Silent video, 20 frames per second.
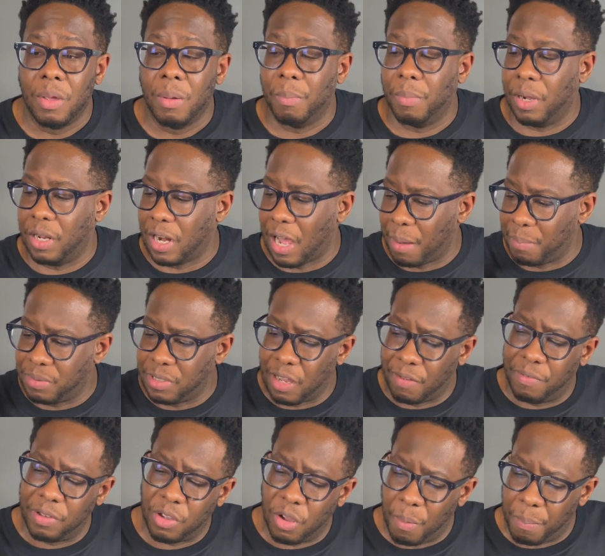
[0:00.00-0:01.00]
But I'm
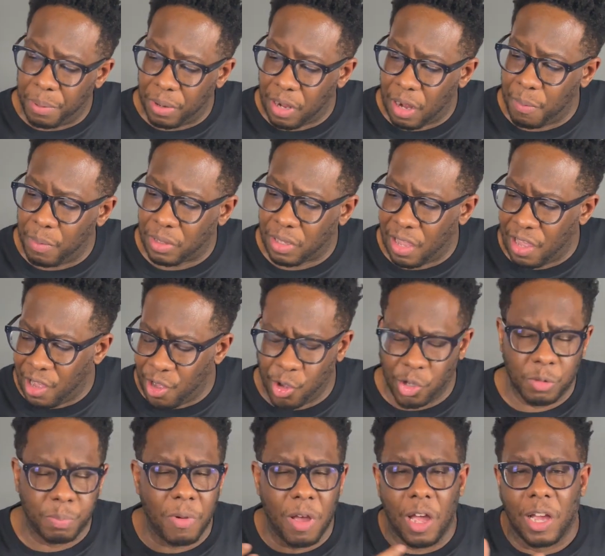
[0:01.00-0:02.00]
definitely gonna pair that with the
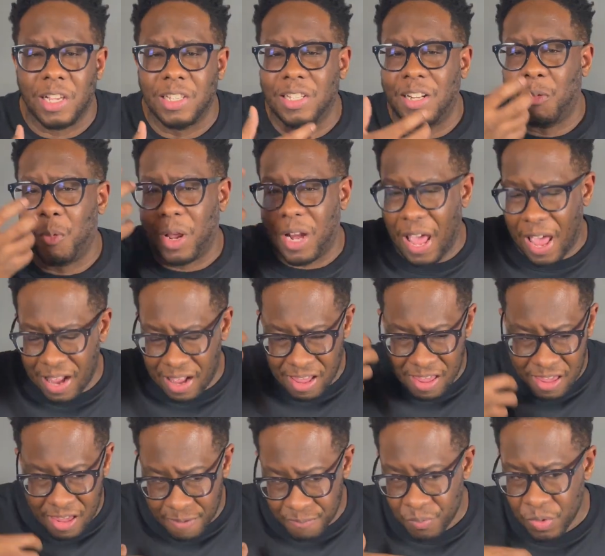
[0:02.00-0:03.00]
Hellspawn because of the way that
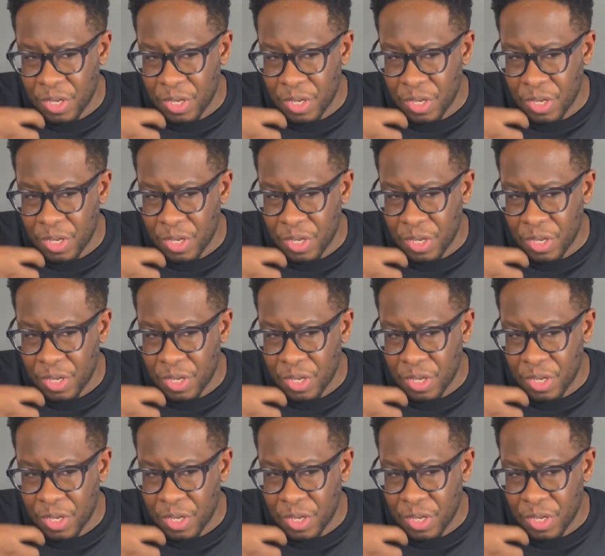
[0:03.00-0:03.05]
heat